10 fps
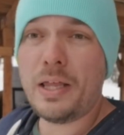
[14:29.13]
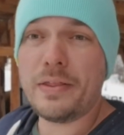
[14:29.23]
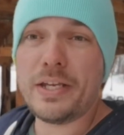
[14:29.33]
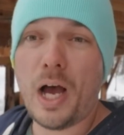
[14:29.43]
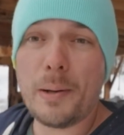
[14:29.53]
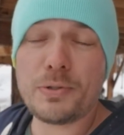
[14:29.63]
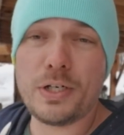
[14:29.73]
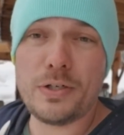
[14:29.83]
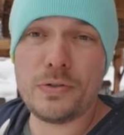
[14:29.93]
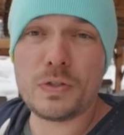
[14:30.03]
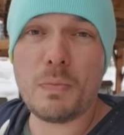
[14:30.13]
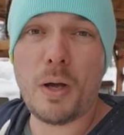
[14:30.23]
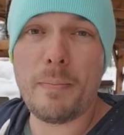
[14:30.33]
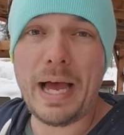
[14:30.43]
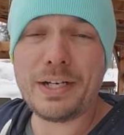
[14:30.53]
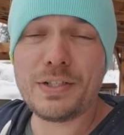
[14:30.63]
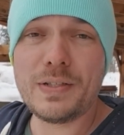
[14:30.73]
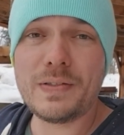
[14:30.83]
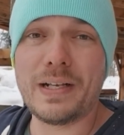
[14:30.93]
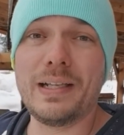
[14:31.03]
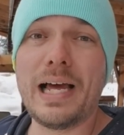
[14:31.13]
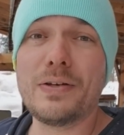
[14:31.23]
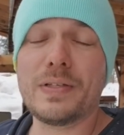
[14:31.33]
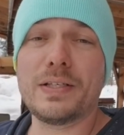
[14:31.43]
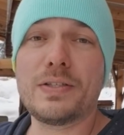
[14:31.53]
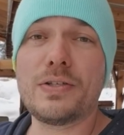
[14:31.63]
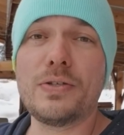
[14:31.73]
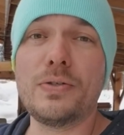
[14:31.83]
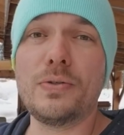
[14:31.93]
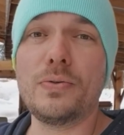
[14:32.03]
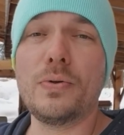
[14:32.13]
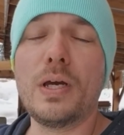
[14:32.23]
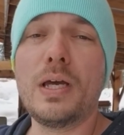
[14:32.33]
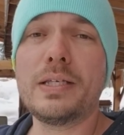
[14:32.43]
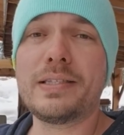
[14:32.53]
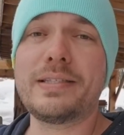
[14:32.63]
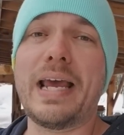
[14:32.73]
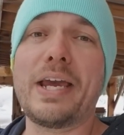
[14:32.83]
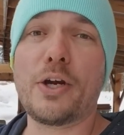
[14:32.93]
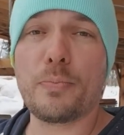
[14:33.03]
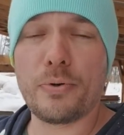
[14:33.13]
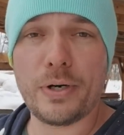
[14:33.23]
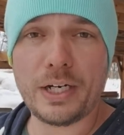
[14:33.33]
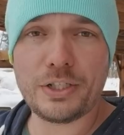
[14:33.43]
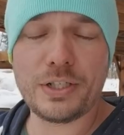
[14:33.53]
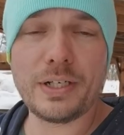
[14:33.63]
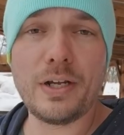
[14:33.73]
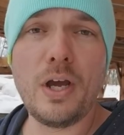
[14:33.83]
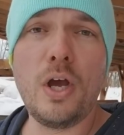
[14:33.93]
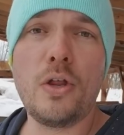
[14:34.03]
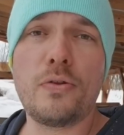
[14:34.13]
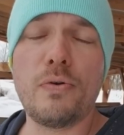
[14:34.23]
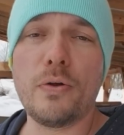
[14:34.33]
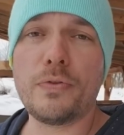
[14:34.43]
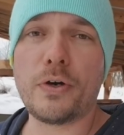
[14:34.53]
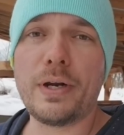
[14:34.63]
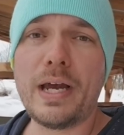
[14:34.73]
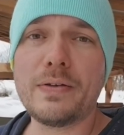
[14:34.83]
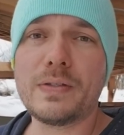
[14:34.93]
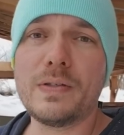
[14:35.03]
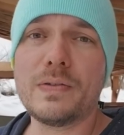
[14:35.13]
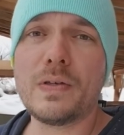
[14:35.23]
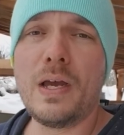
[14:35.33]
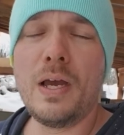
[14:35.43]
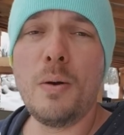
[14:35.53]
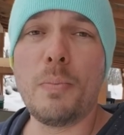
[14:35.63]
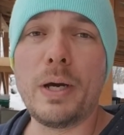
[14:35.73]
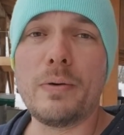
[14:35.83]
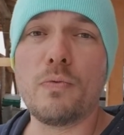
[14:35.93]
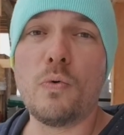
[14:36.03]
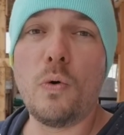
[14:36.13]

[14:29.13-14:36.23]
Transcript: the option to do small batches it allows us to stagger production throughout the greenhouses but